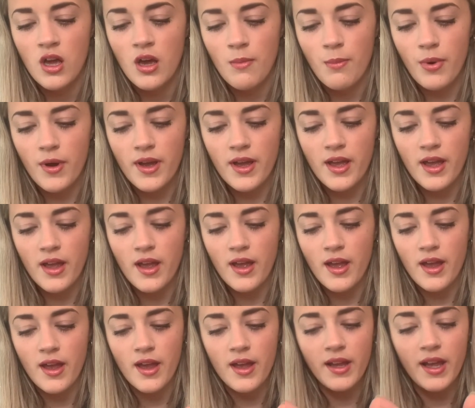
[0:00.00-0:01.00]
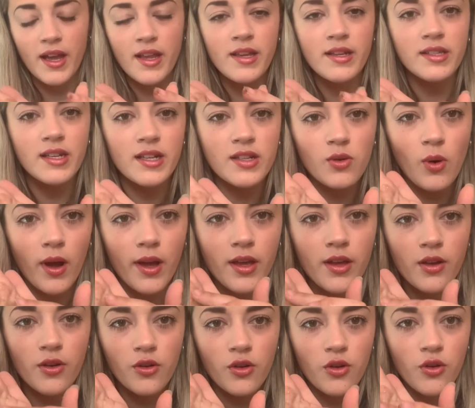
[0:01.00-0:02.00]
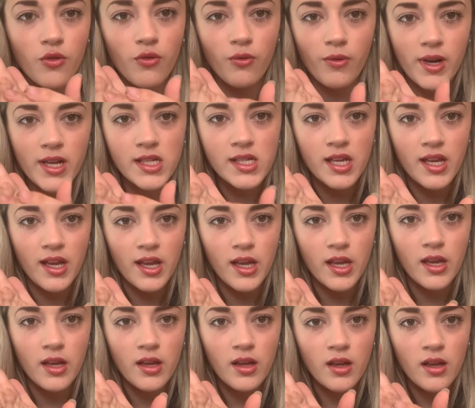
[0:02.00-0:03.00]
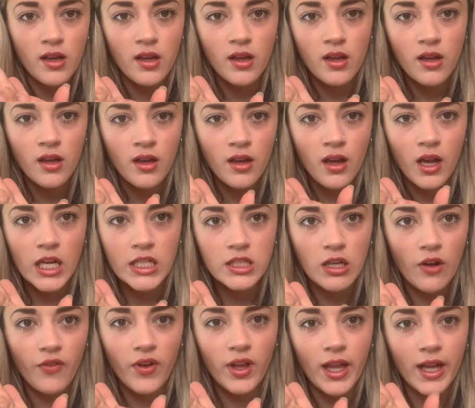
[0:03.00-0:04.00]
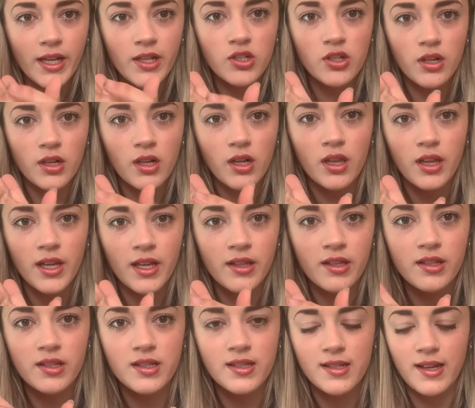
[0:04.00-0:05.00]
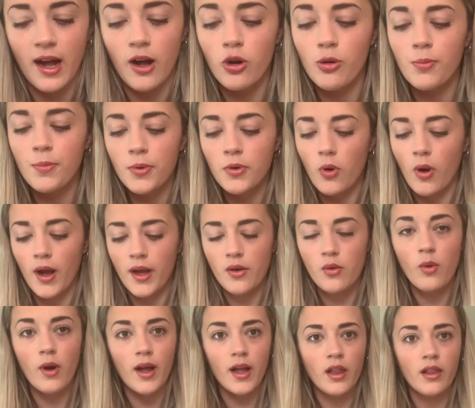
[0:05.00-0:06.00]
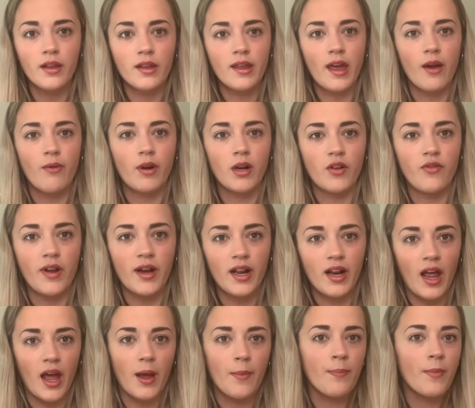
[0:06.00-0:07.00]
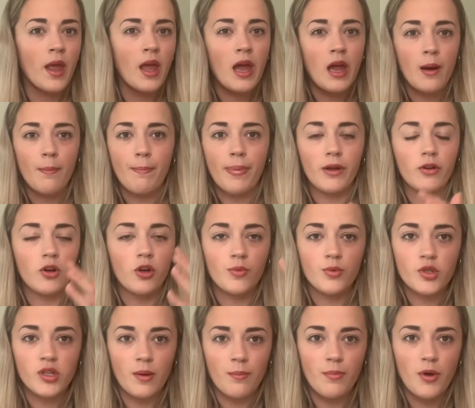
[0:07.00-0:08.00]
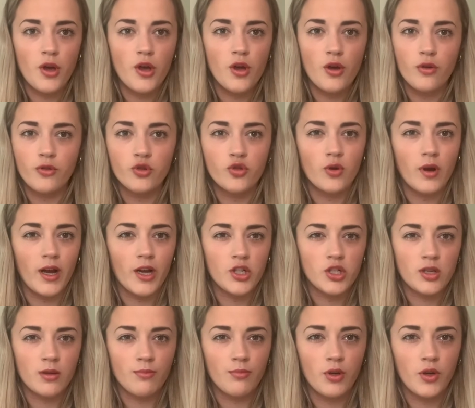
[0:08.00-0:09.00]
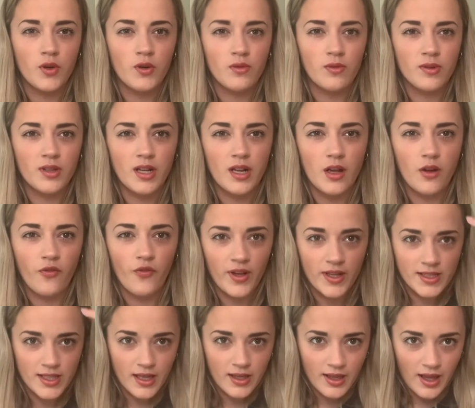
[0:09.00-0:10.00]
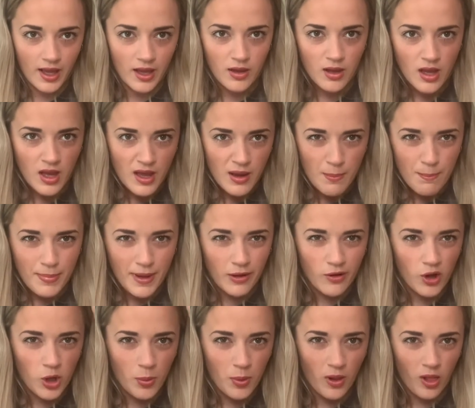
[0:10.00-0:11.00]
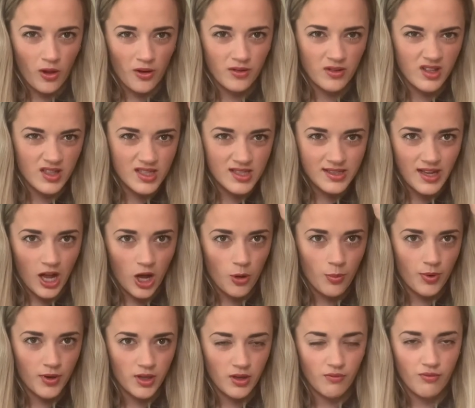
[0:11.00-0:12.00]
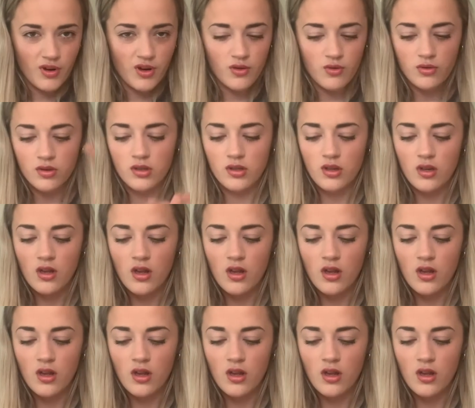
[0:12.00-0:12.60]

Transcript: But can you see it's quite gritty? So I feel like it's going to clean the scalp quite well and get rid of any like built up shampoo, dry shampoo, you know, things that get built up along your scalp and your roots.